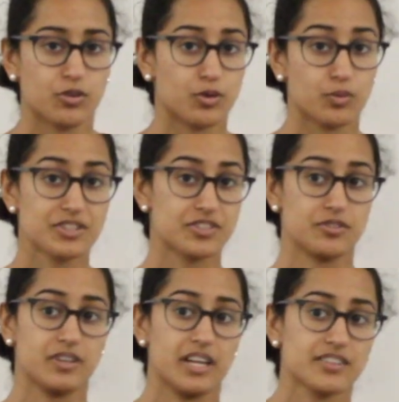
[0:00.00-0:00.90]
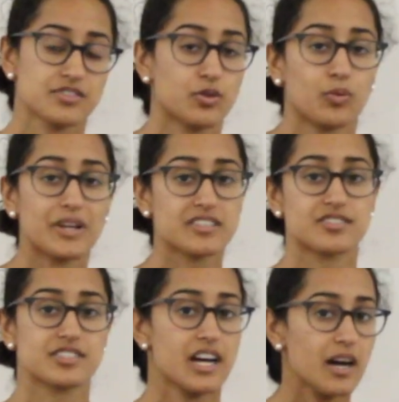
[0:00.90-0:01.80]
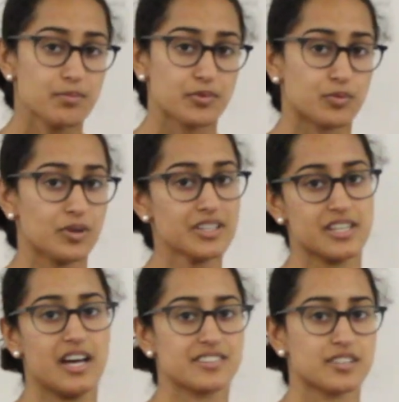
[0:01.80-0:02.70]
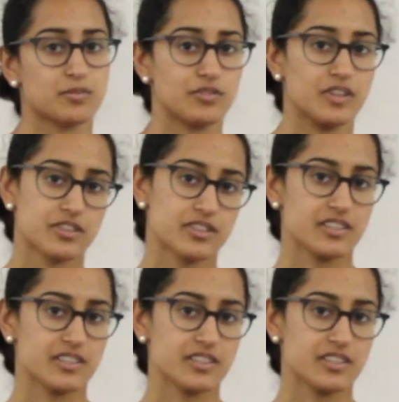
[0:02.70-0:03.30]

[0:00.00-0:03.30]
or what to do next or when to stop with one task and move on to the